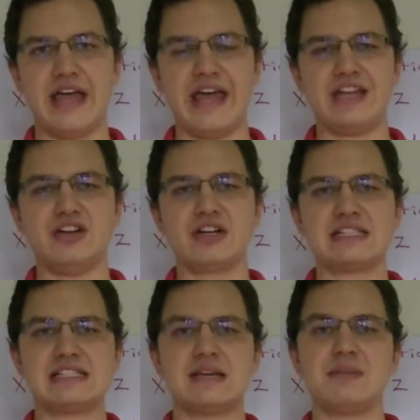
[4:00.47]
and look
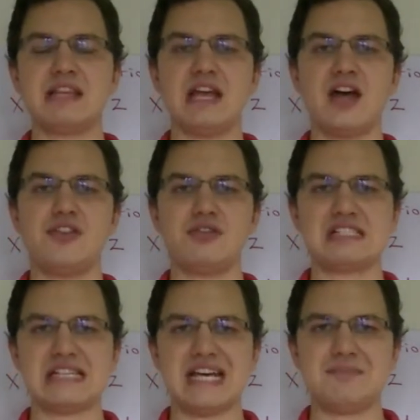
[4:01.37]
at some of the other
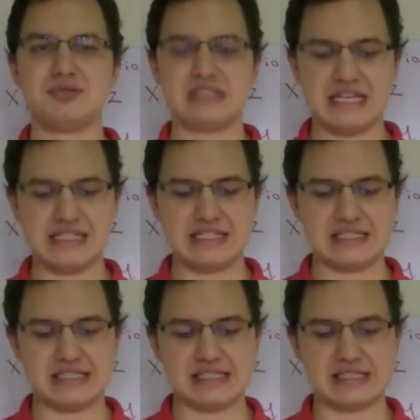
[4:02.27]
example
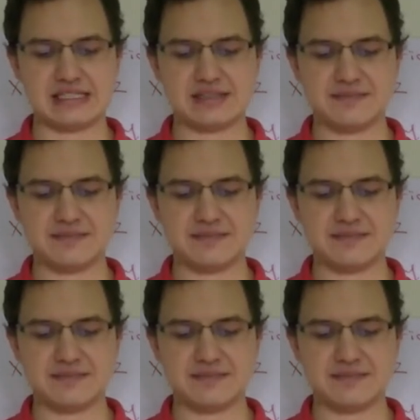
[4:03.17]
sentences.